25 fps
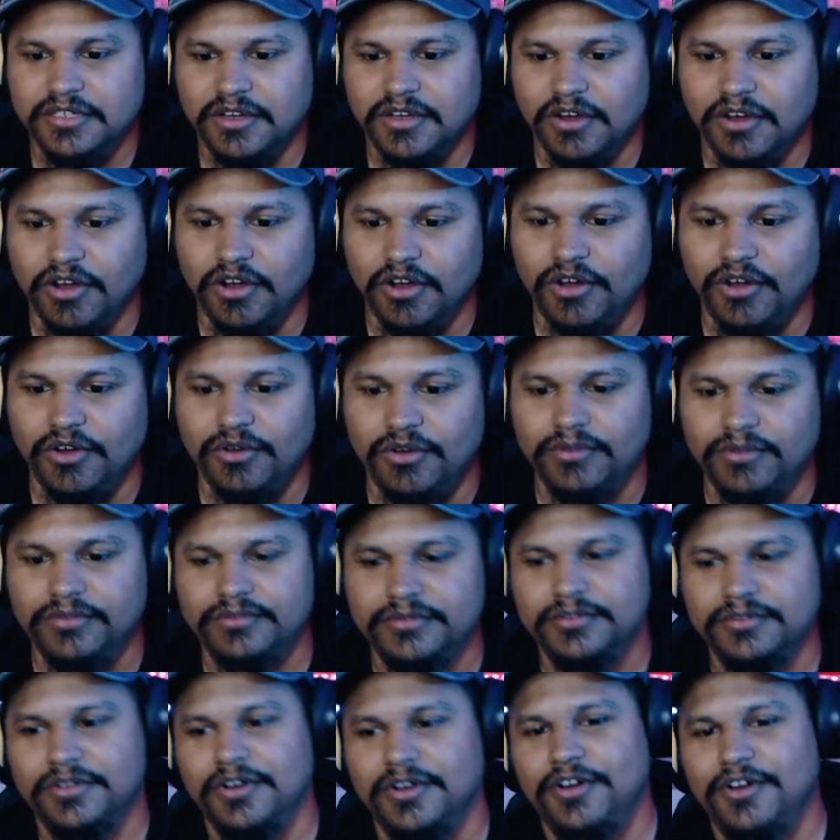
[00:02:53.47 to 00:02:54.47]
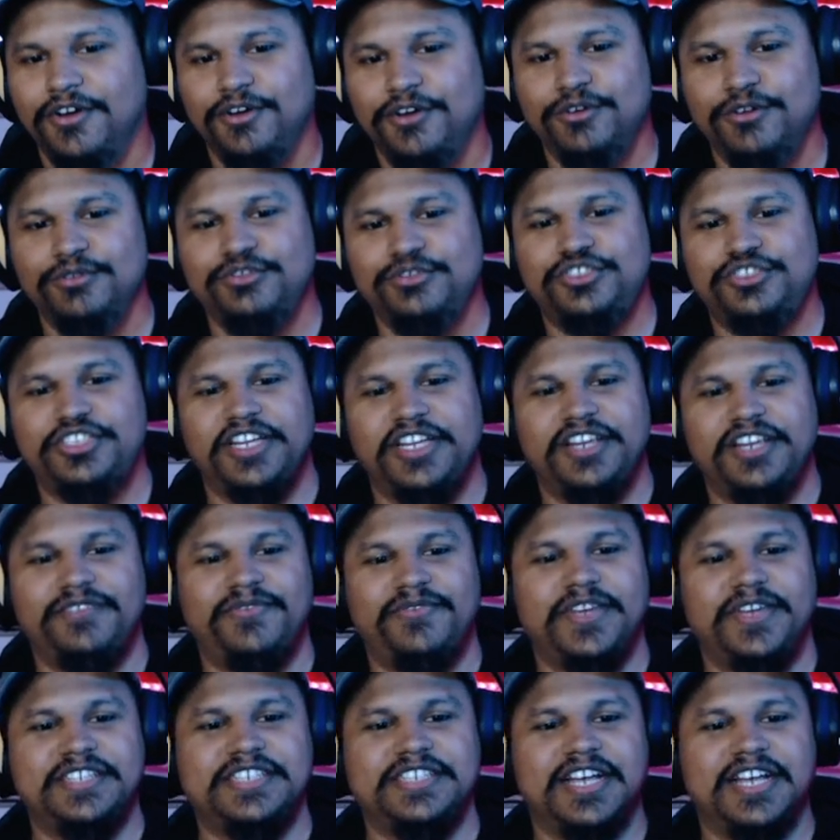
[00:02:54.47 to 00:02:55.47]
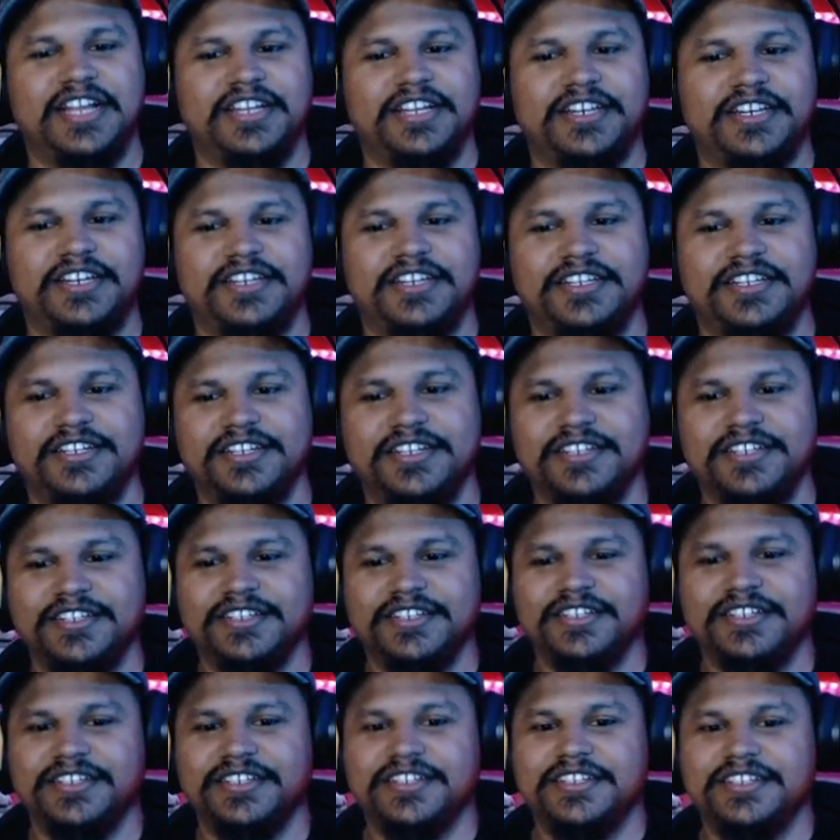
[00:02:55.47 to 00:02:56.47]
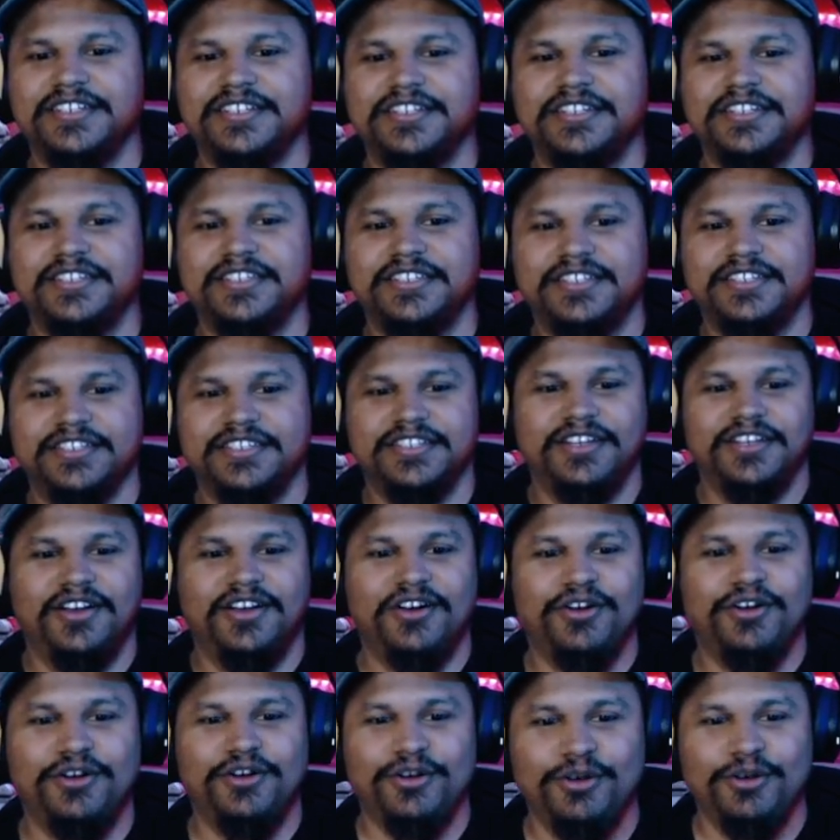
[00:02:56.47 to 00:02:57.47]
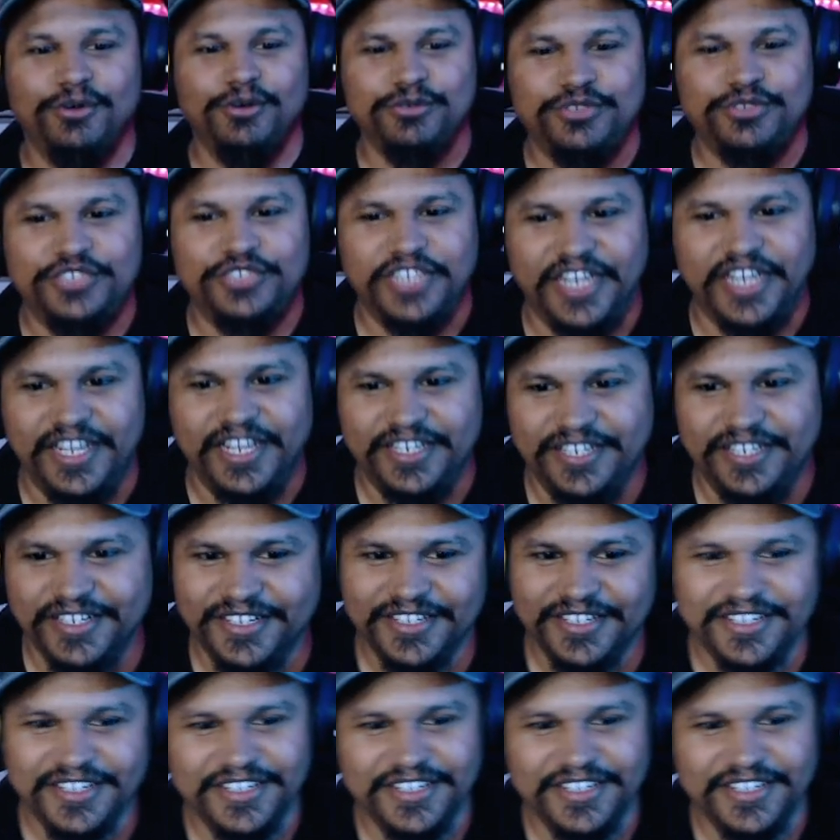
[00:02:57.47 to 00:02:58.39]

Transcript: Uh-oh. Oh, shit. Fatality. Oh, shit.